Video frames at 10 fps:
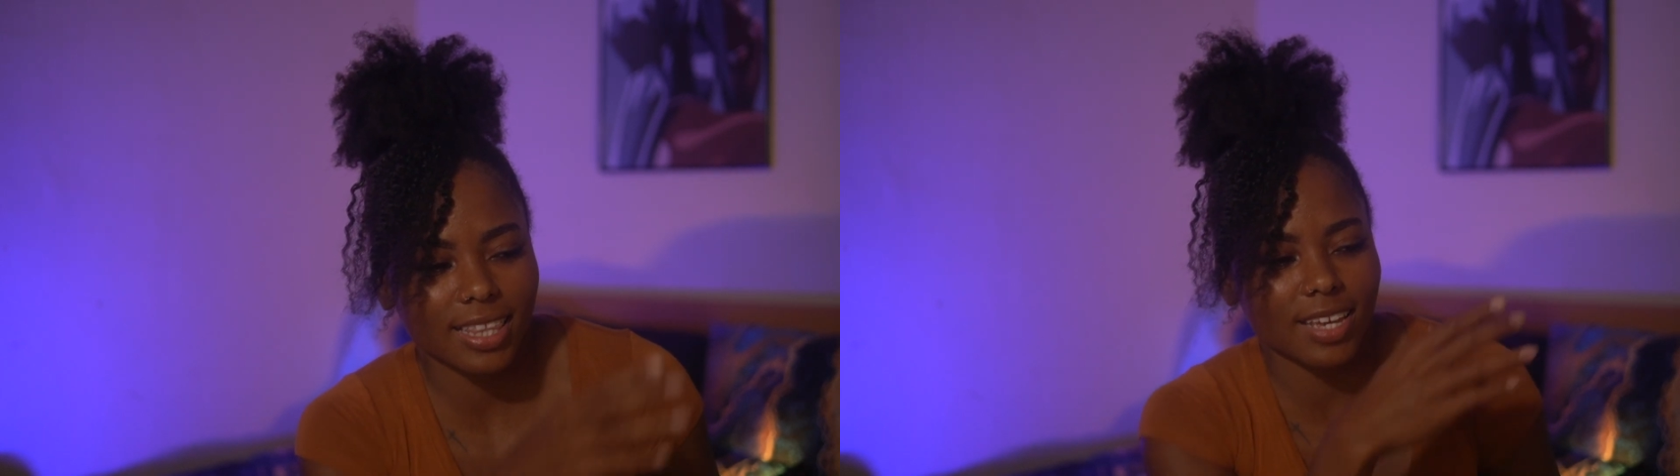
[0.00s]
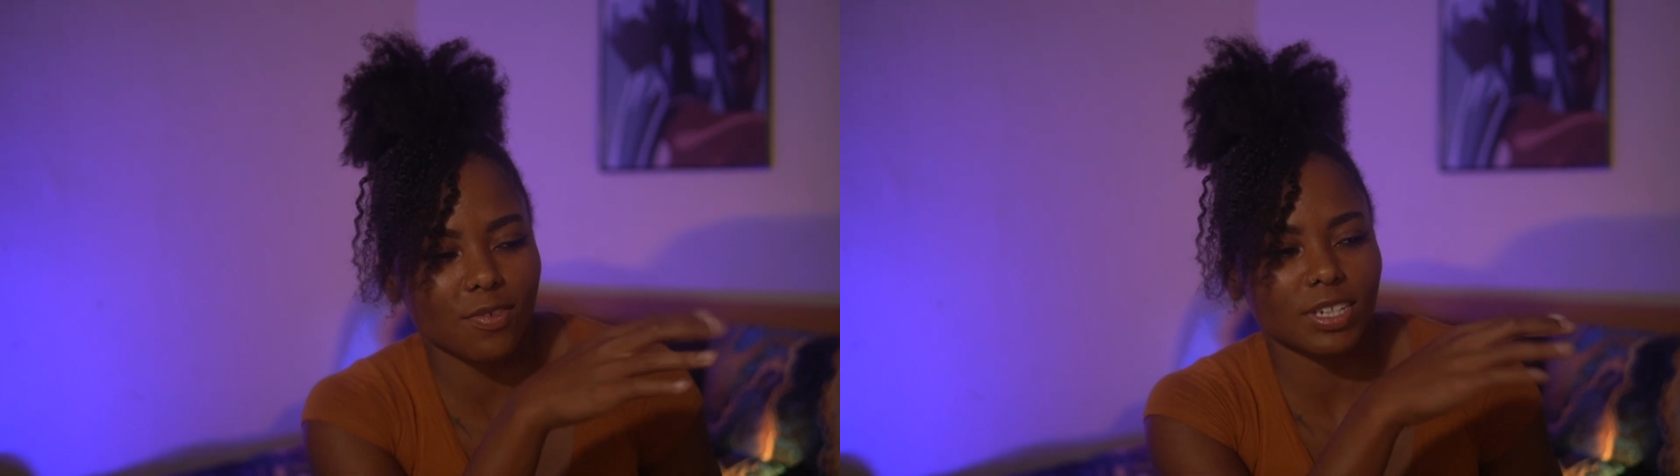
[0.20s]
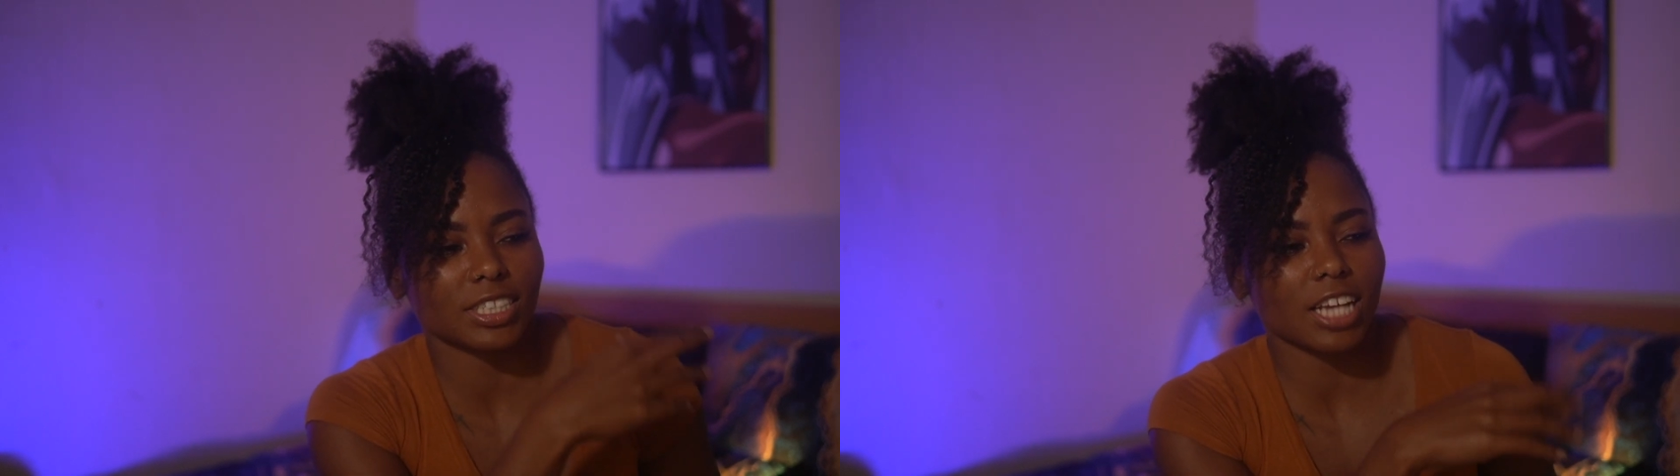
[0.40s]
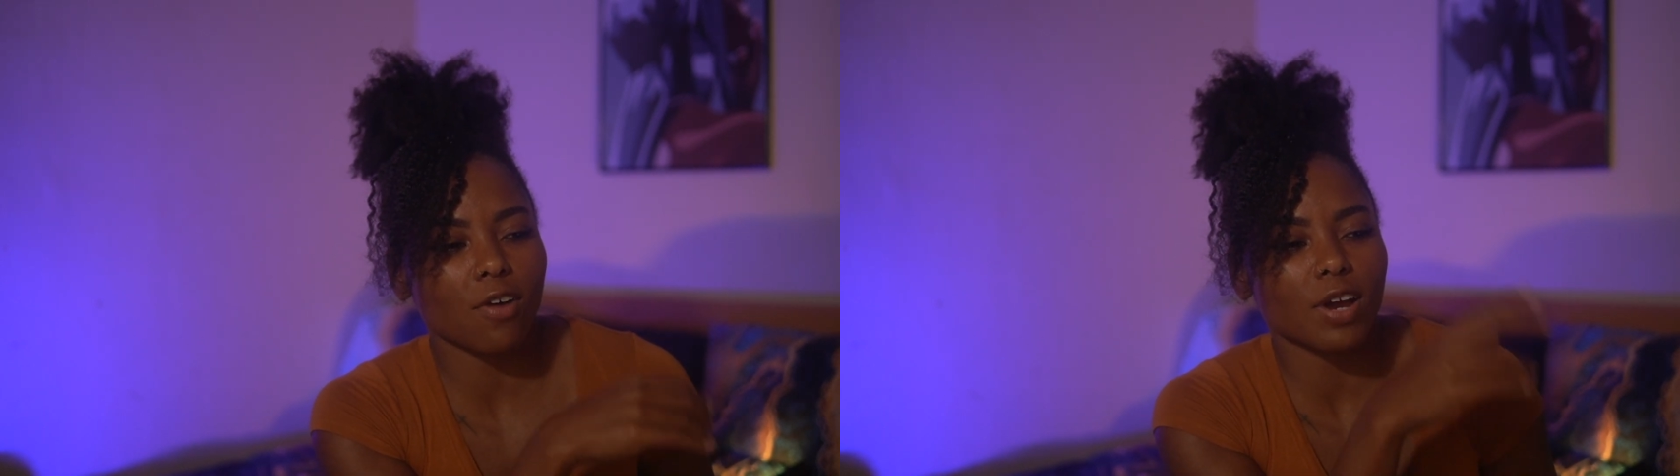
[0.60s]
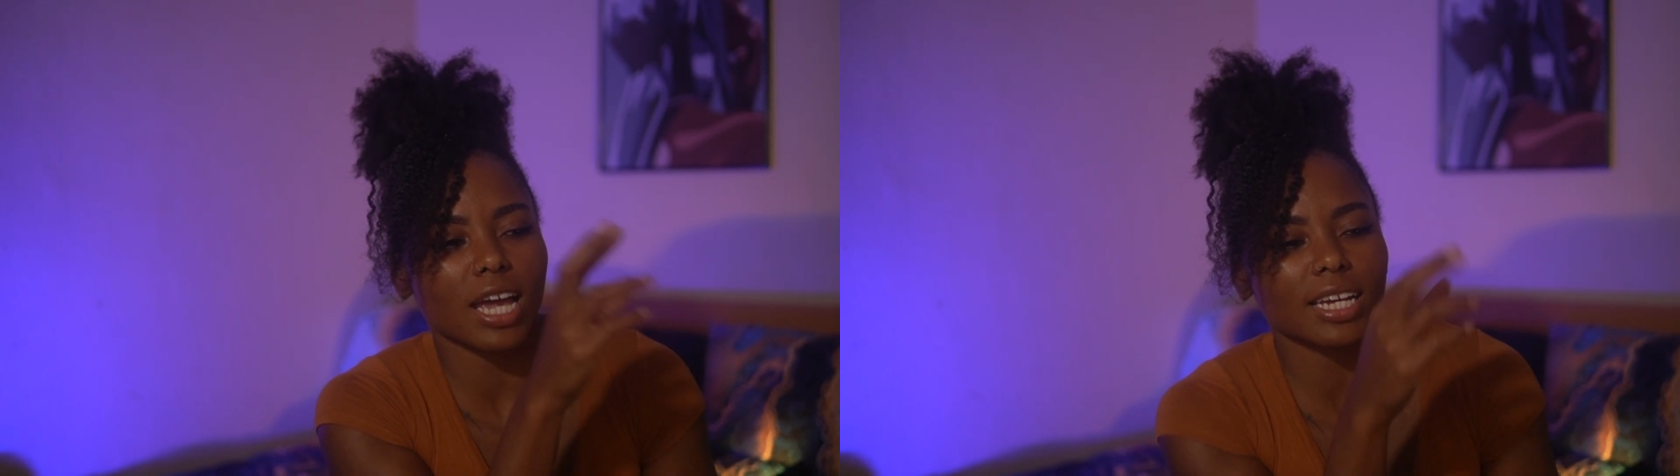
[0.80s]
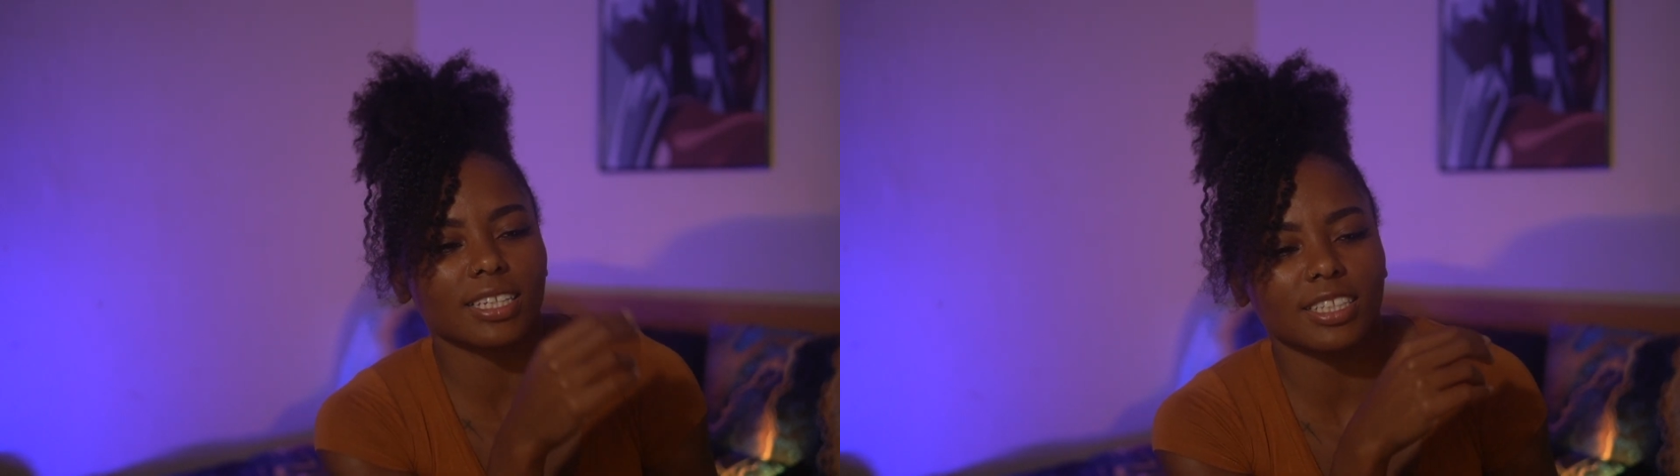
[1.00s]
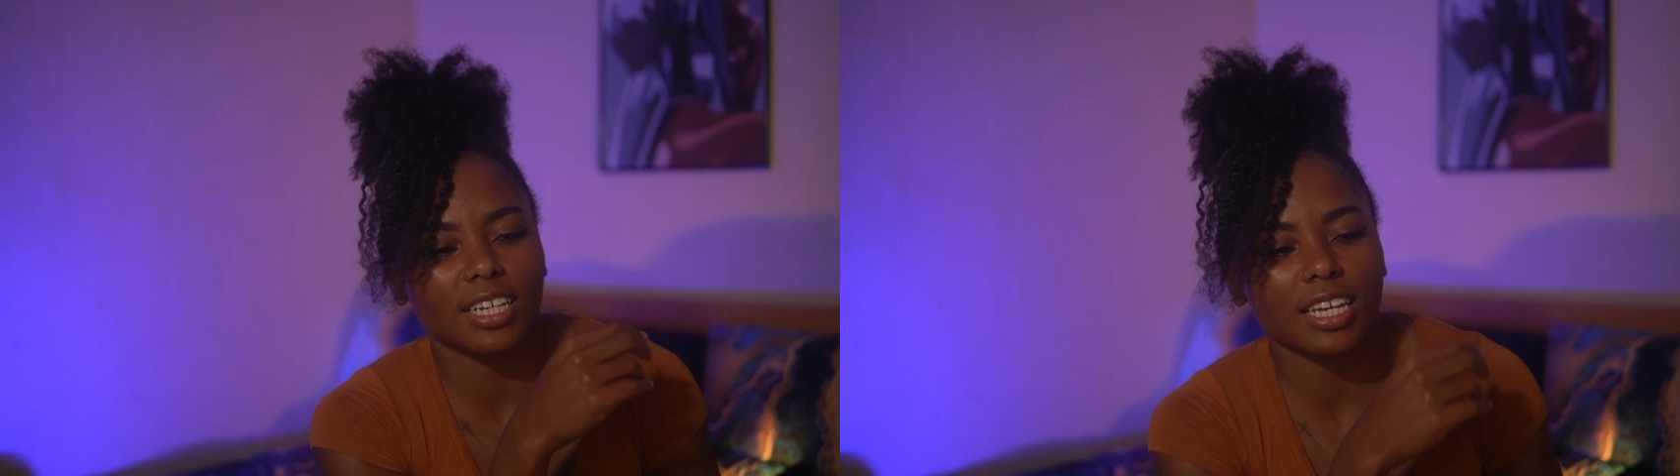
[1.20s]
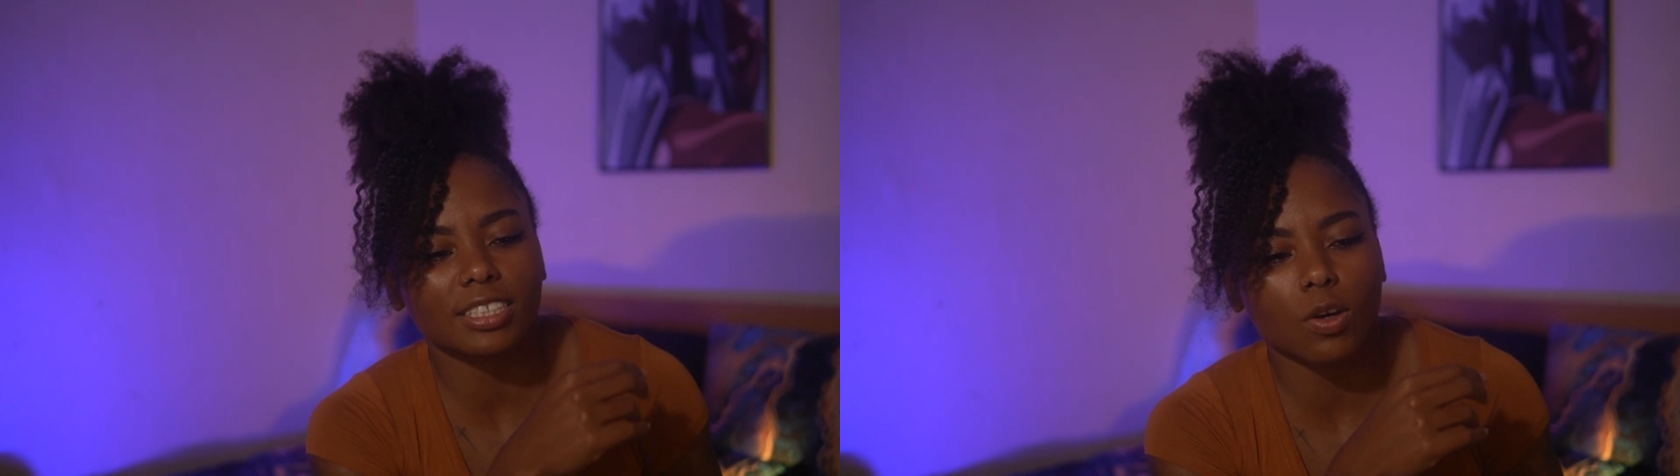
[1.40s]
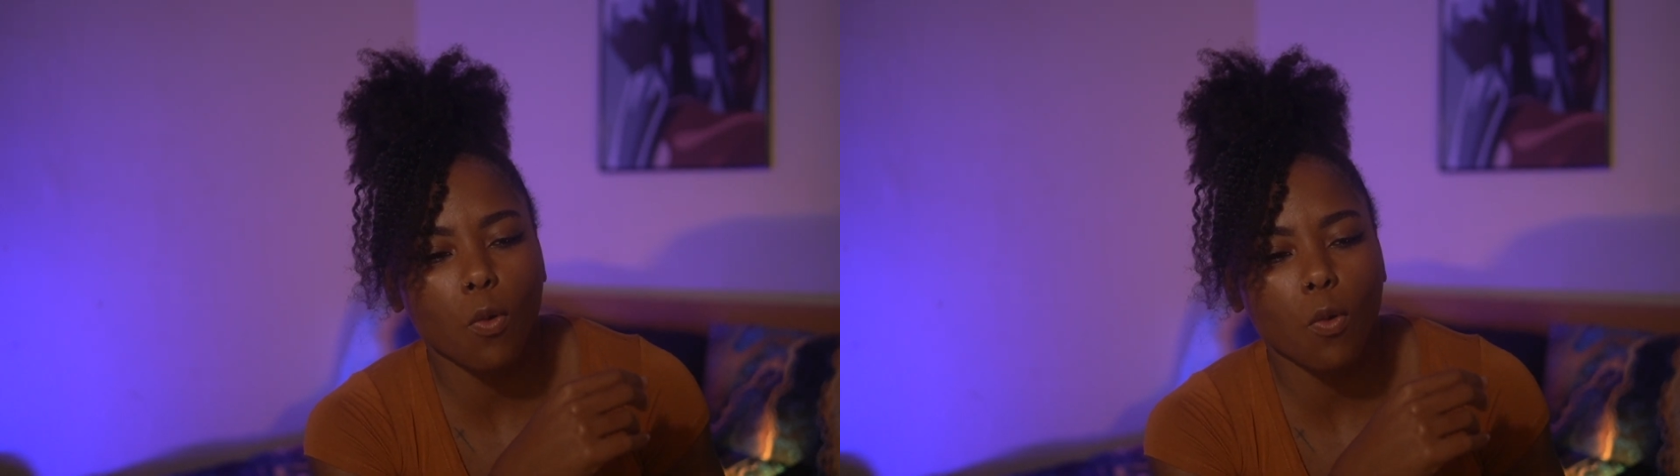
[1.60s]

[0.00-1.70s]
thing where the shower at is a